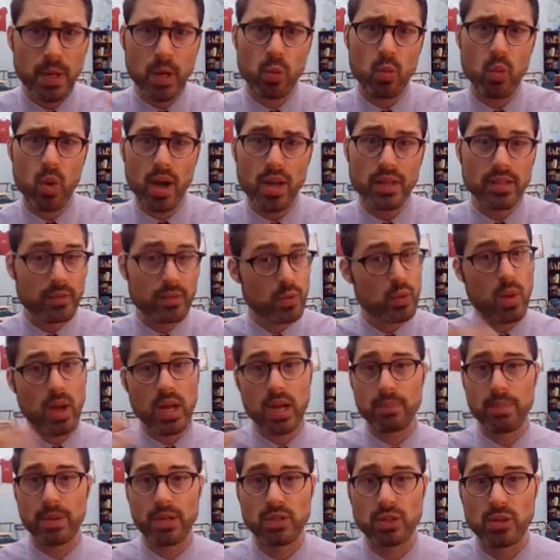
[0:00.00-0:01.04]
pick one. If you want
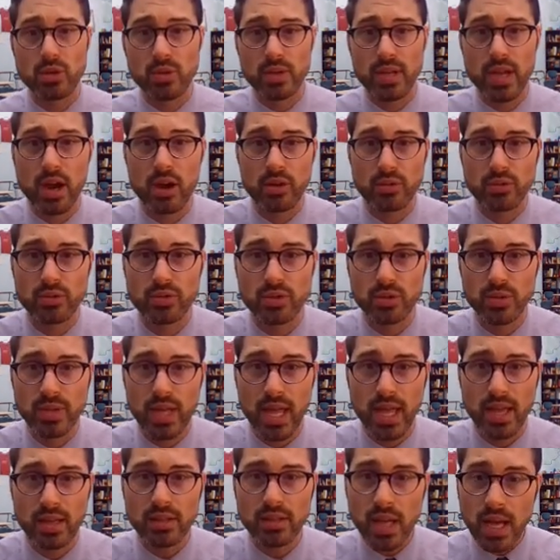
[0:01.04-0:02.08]
to pick 2 characters, you
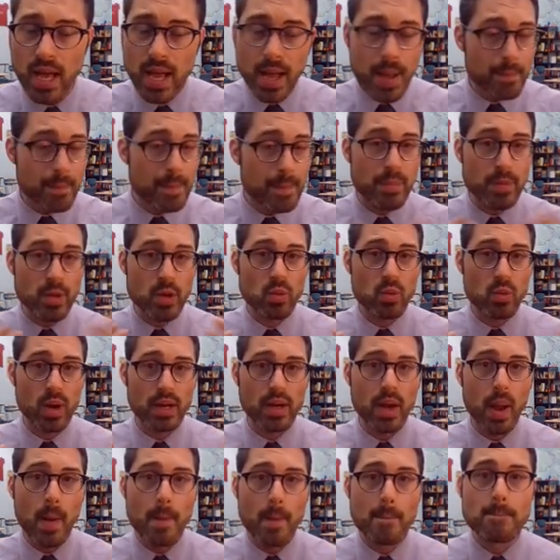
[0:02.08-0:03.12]
can. Maybe you
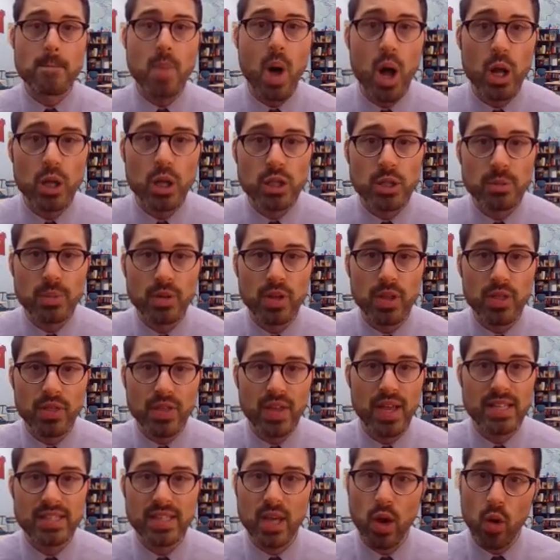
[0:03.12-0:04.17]
want multiple
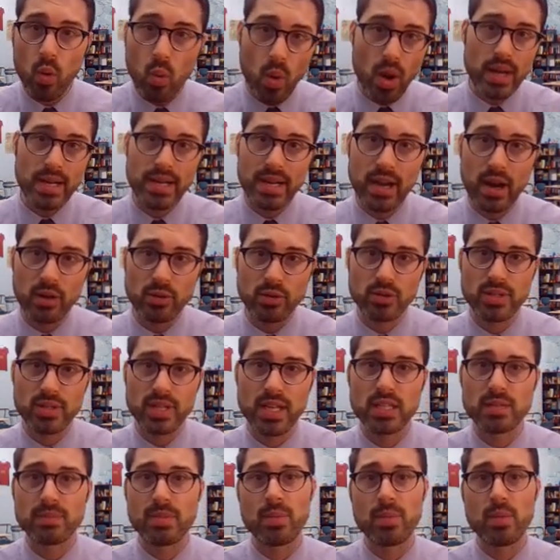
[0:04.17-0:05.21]
things that one character
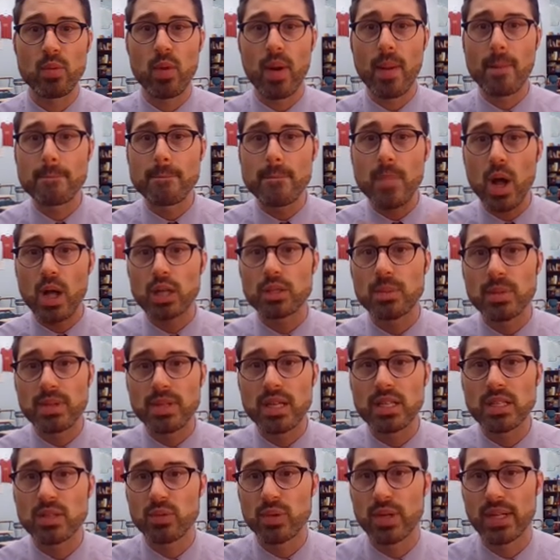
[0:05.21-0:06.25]
says. Maybe you want multiple
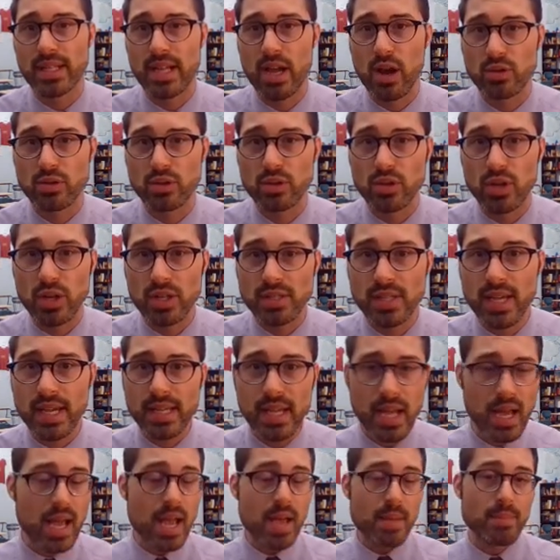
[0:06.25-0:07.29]
things of what a character looks
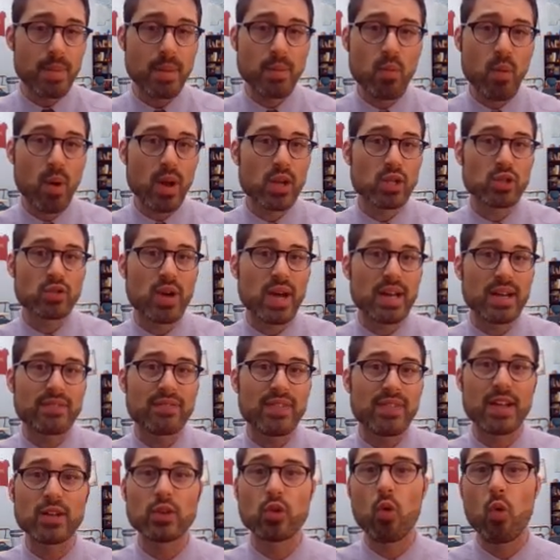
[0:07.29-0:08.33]
like. Maybe you want to try to
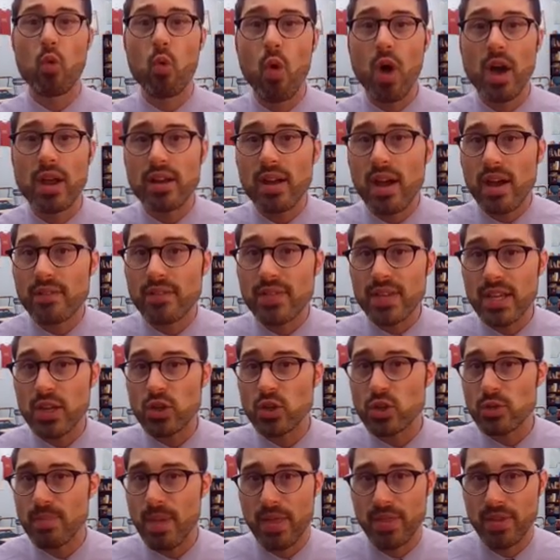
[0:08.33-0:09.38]
find one of
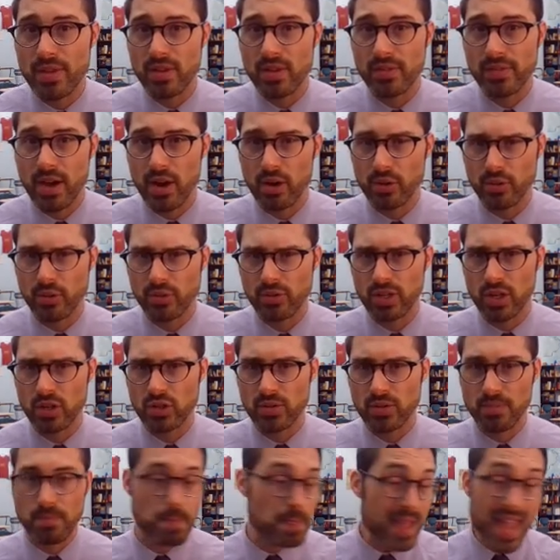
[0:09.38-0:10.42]
each method of
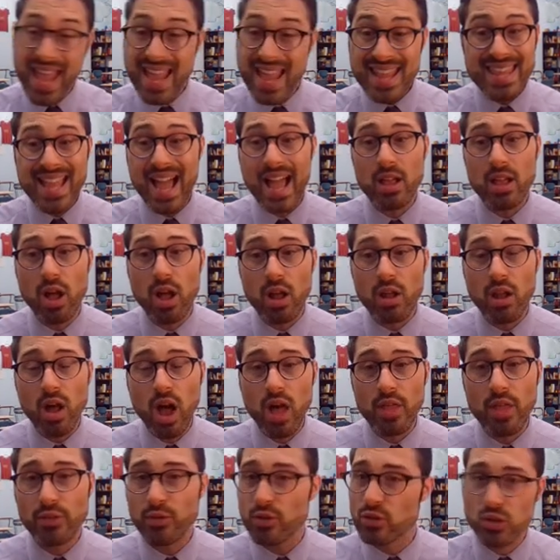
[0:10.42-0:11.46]
characterization. And not all
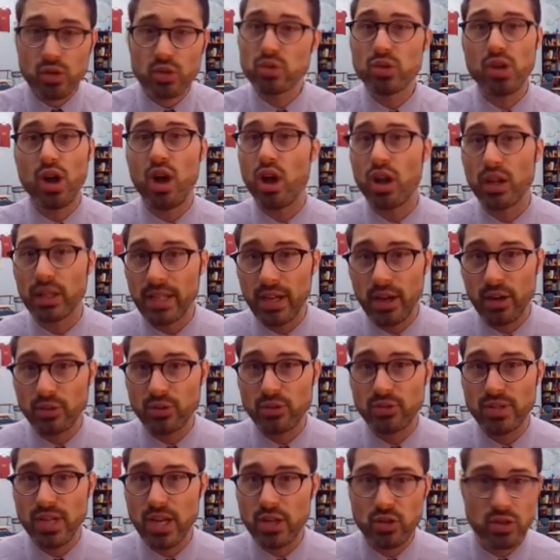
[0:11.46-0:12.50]
authors use all
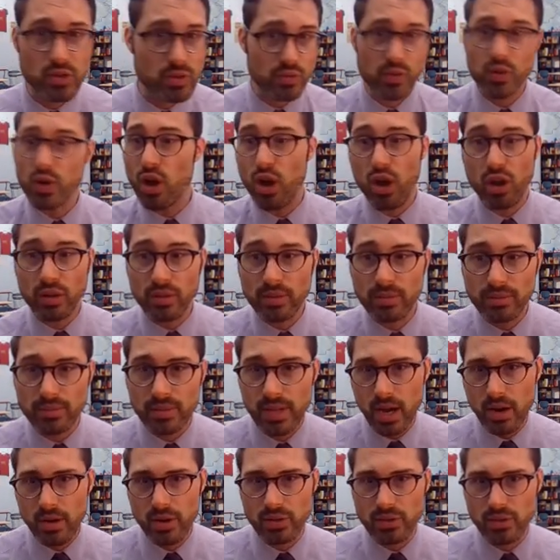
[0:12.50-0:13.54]
characterization for all
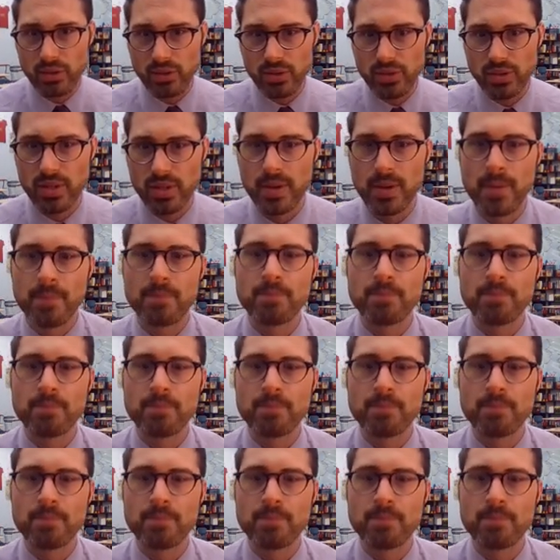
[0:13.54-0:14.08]
characters.